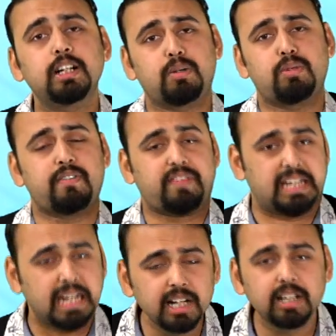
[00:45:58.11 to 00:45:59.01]
you would have
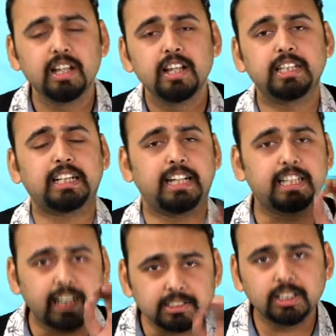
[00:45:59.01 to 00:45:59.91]
killed the correct
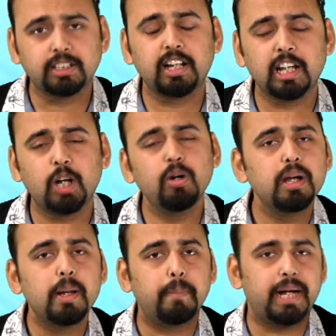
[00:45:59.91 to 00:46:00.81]
answer till now
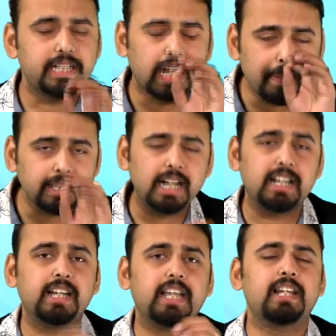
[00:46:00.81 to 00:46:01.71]
by typing that
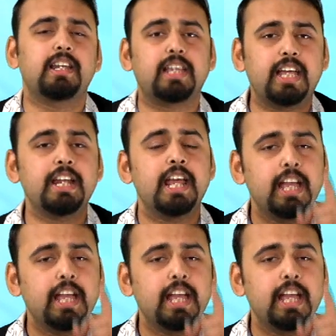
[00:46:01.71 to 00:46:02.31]
again and again.